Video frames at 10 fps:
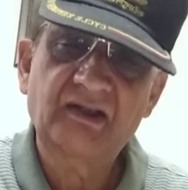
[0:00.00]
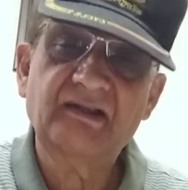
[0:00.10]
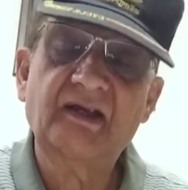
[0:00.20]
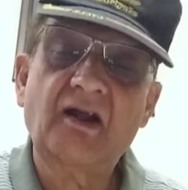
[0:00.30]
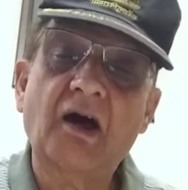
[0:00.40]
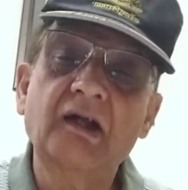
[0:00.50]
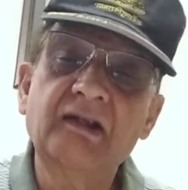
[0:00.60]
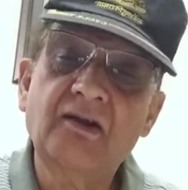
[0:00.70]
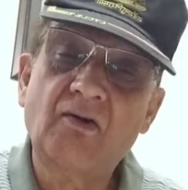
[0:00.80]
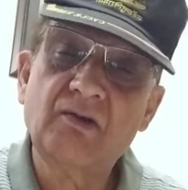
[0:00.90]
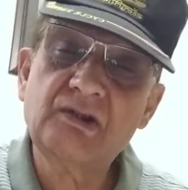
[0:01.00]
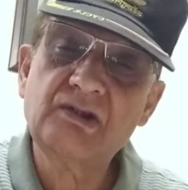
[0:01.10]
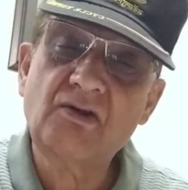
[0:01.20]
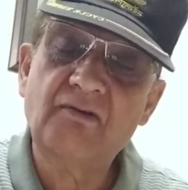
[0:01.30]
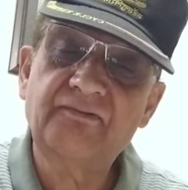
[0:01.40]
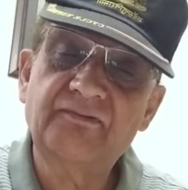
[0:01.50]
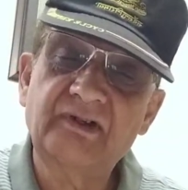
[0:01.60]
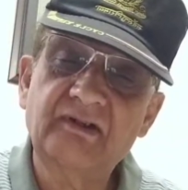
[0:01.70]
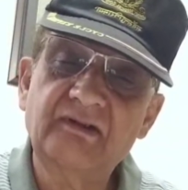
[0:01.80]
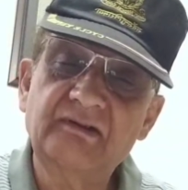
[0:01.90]
There are other causes of
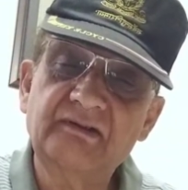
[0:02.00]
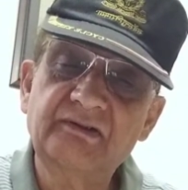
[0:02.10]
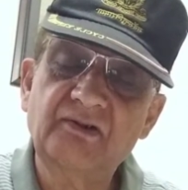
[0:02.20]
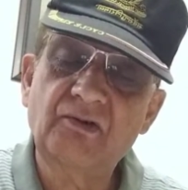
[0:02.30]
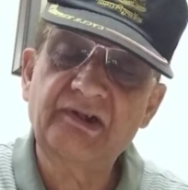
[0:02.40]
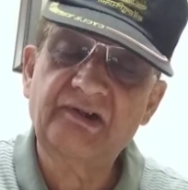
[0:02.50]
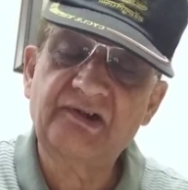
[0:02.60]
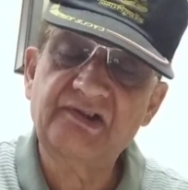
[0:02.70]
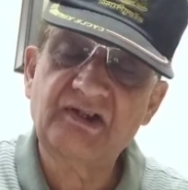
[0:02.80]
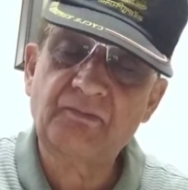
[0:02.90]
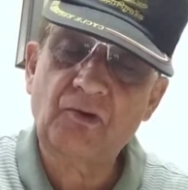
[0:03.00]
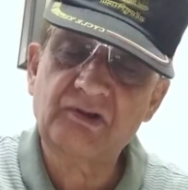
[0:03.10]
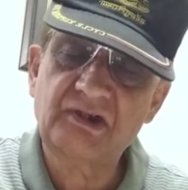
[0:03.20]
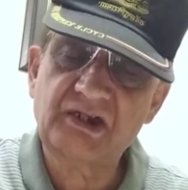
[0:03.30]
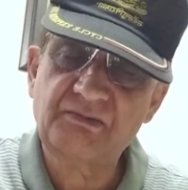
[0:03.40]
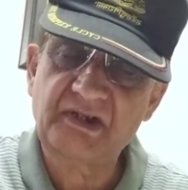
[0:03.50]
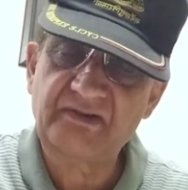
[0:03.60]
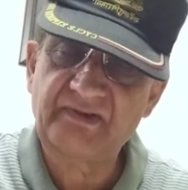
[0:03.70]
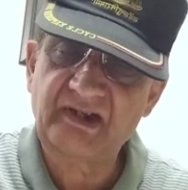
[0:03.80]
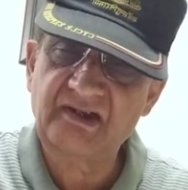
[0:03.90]
increase in prostate
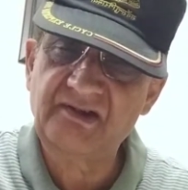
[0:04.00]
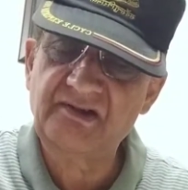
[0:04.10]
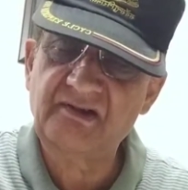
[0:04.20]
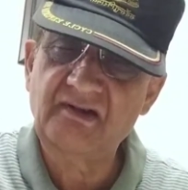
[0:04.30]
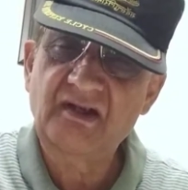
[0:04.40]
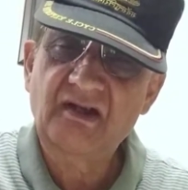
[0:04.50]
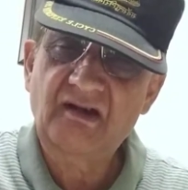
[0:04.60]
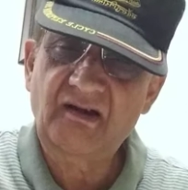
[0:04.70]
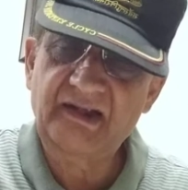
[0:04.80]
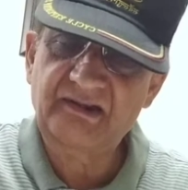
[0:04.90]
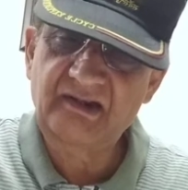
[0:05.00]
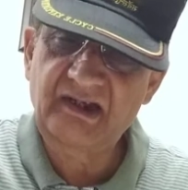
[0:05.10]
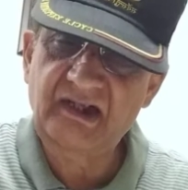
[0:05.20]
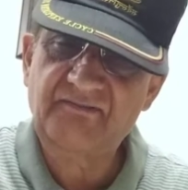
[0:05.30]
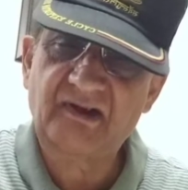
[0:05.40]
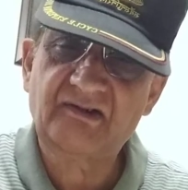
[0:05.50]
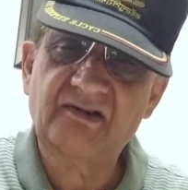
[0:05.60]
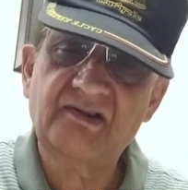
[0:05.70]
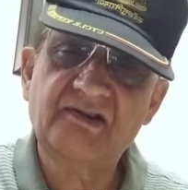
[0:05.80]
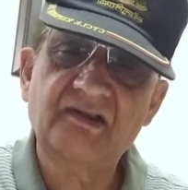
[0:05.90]
specific antigen, like the age
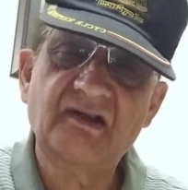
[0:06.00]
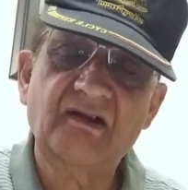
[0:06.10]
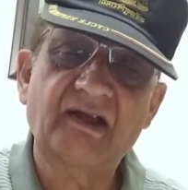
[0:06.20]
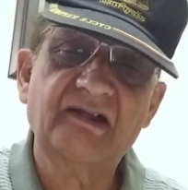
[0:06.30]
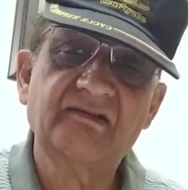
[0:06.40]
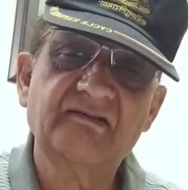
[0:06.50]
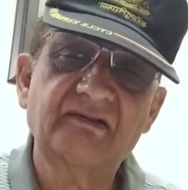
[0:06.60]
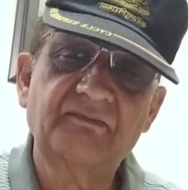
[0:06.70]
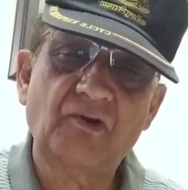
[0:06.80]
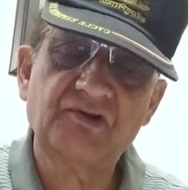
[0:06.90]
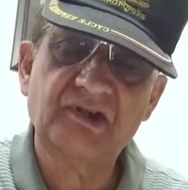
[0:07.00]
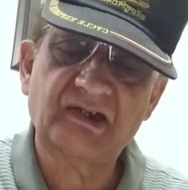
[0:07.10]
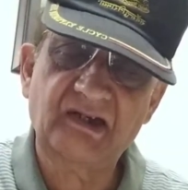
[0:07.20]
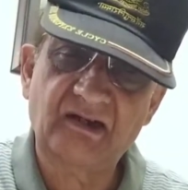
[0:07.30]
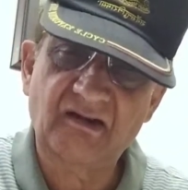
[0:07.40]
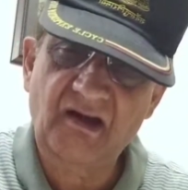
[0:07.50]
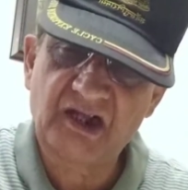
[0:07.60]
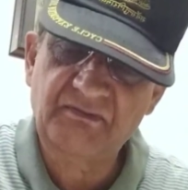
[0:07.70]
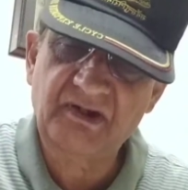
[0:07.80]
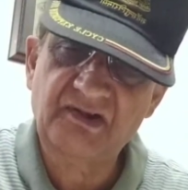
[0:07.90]
factor is there, like prostate
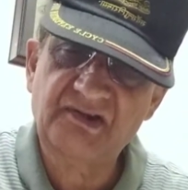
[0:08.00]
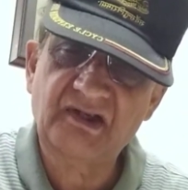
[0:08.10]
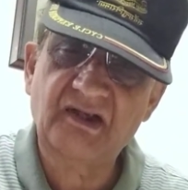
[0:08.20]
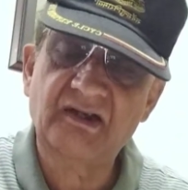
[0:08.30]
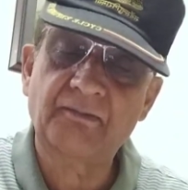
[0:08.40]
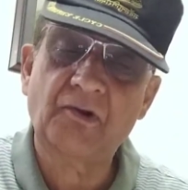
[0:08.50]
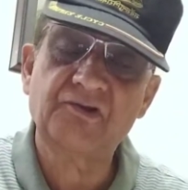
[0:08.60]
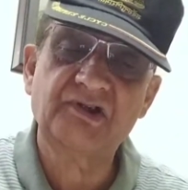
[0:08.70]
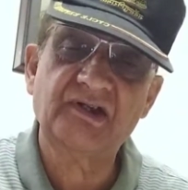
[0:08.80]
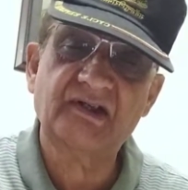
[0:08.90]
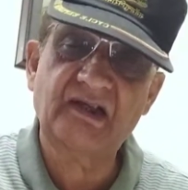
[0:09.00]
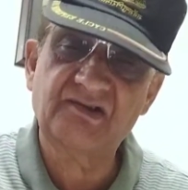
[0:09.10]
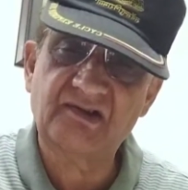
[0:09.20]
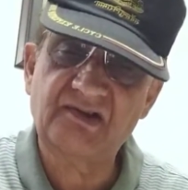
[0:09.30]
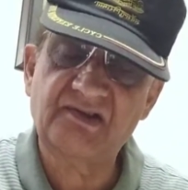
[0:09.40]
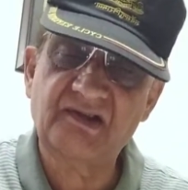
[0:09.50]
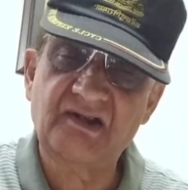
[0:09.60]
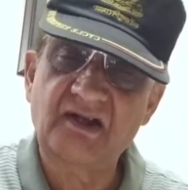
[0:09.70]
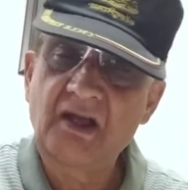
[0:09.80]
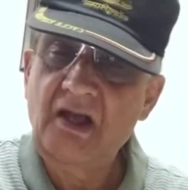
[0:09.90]
enlargement is there, the prostate cancer is there,
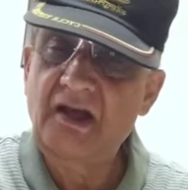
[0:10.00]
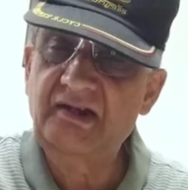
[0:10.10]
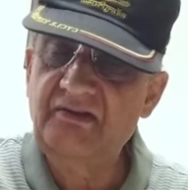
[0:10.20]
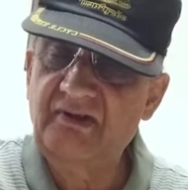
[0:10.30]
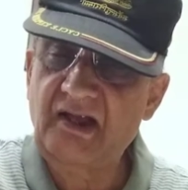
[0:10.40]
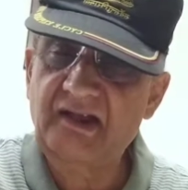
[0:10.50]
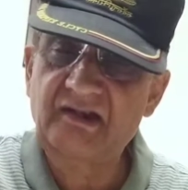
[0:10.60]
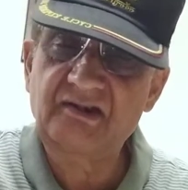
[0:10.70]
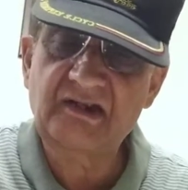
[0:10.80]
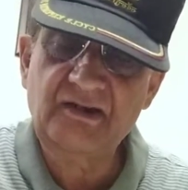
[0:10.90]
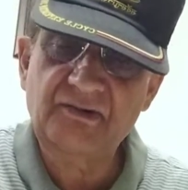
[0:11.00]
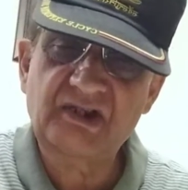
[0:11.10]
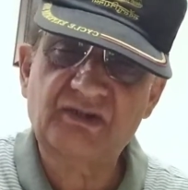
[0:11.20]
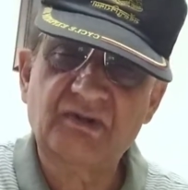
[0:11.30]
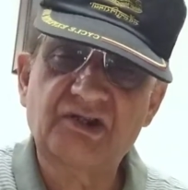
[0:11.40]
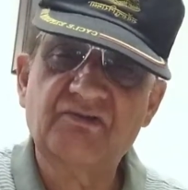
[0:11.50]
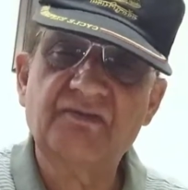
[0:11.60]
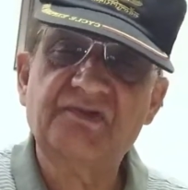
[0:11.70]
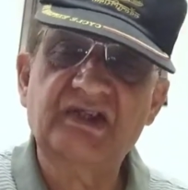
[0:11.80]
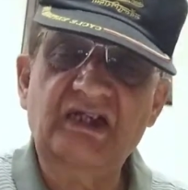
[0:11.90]
and even I can tell you this much: we
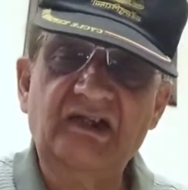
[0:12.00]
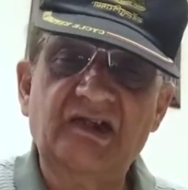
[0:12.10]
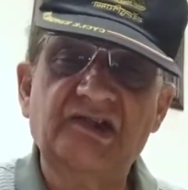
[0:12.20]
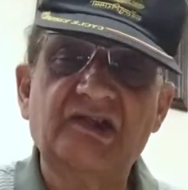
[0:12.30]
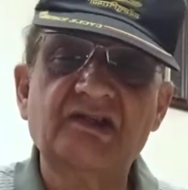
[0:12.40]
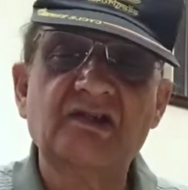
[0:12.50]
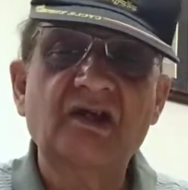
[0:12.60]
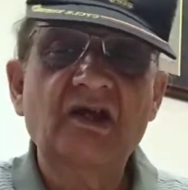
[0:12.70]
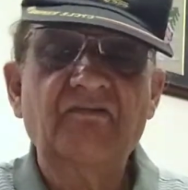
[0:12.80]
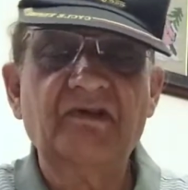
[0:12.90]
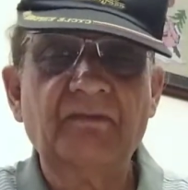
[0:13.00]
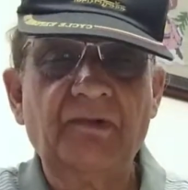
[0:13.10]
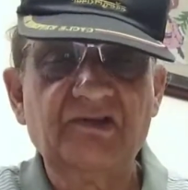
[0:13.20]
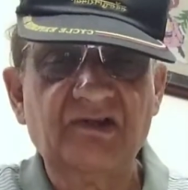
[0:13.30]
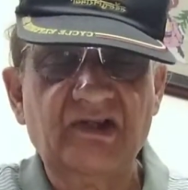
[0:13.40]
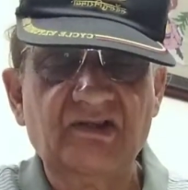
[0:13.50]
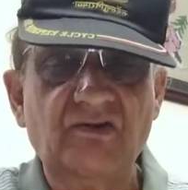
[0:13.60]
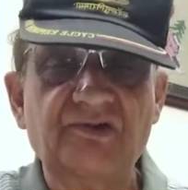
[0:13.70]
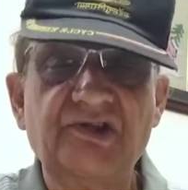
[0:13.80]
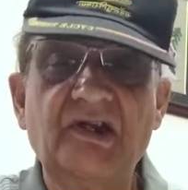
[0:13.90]
have seen cases where a person has
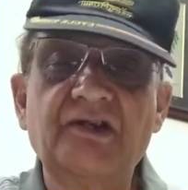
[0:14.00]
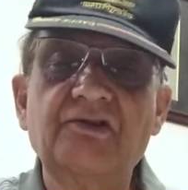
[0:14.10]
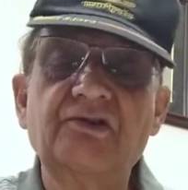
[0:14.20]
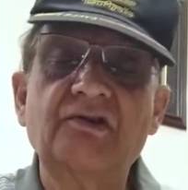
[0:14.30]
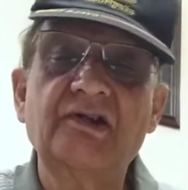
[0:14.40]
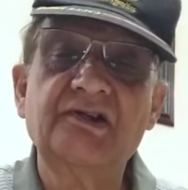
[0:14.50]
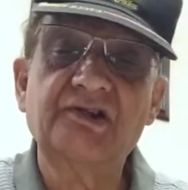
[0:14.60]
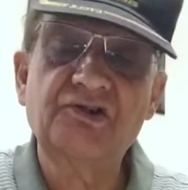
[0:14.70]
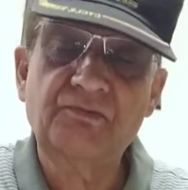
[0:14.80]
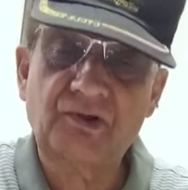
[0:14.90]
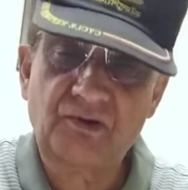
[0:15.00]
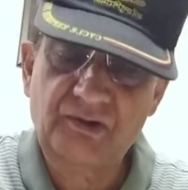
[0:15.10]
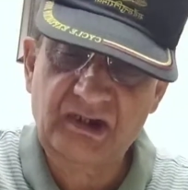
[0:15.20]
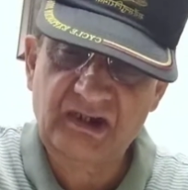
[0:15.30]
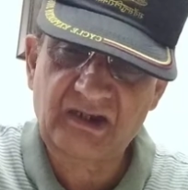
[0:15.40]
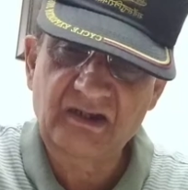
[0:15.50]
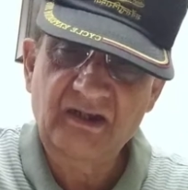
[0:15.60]
got genitourinary tuberculosis.